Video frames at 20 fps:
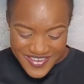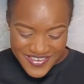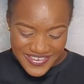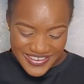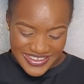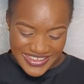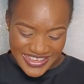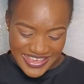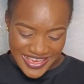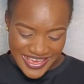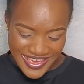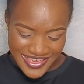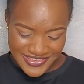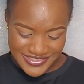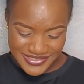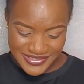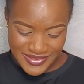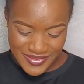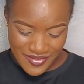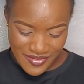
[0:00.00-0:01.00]
Okay,
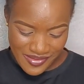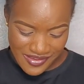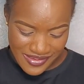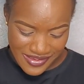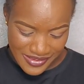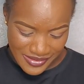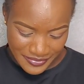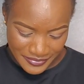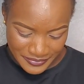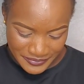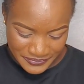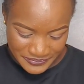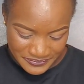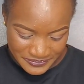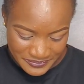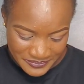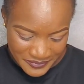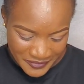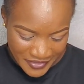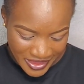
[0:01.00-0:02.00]

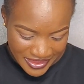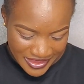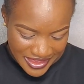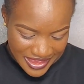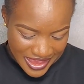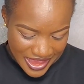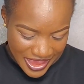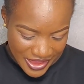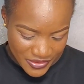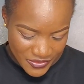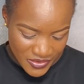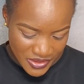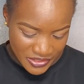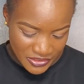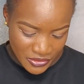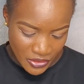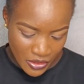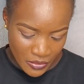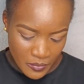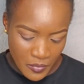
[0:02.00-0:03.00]
so, are you
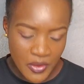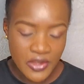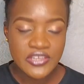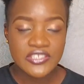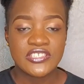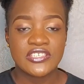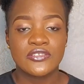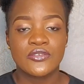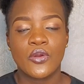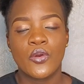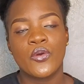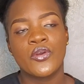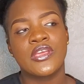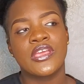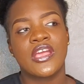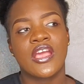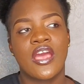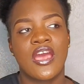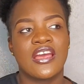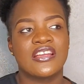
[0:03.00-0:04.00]
a dog person or
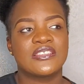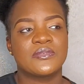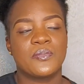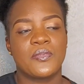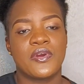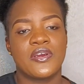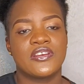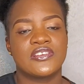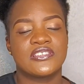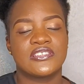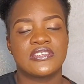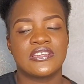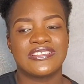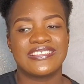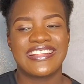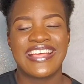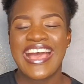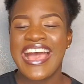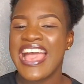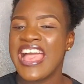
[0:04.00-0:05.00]
a cat
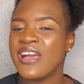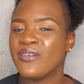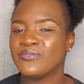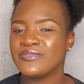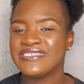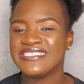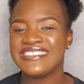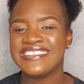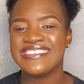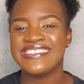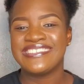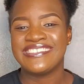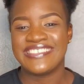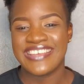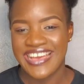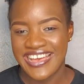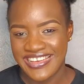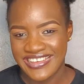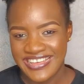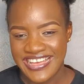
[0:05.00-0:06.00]
person? I am
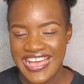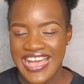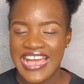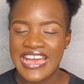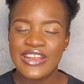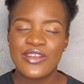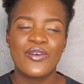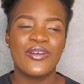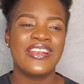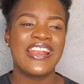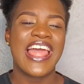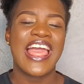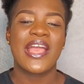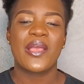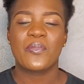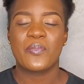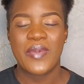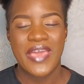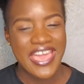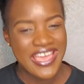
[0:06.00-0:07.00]
neither. I don't
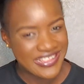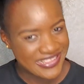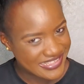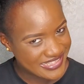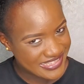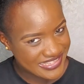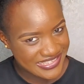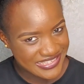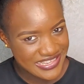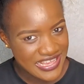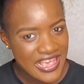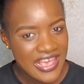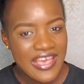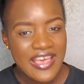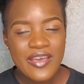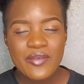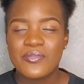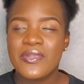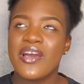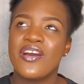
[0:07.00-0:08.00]
like pets.
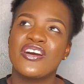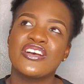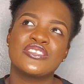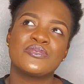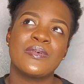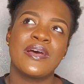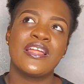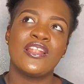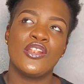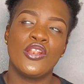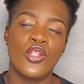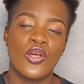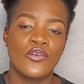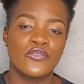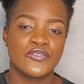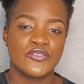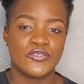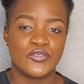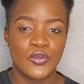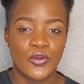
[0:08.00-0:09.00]
My husband
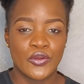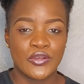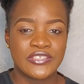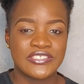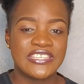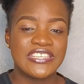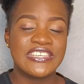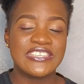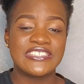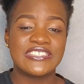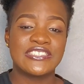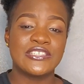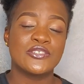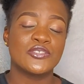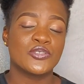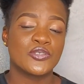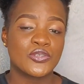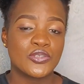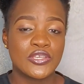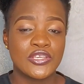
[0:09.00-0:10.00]
loves dogs. He's
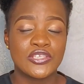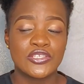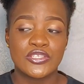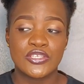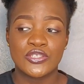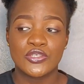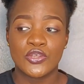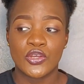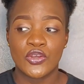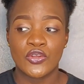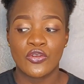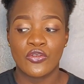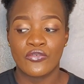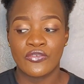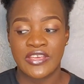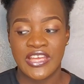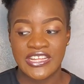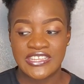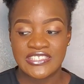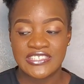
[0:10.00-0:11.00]
still talking
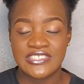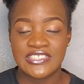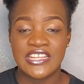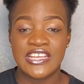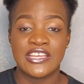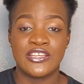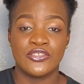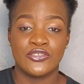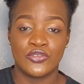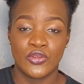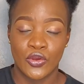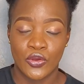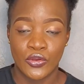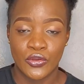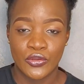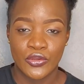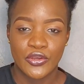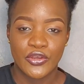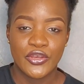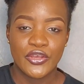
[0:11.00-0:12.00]
of getting a
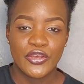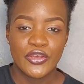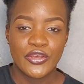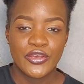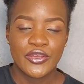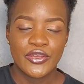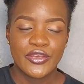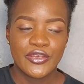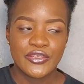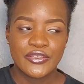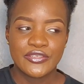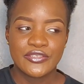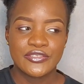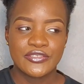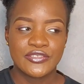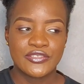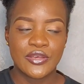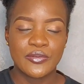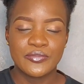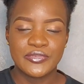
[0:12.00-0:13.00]
dog
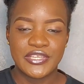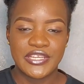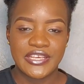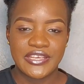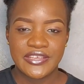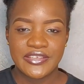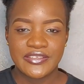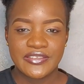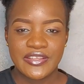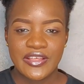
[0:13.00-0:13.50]
someday.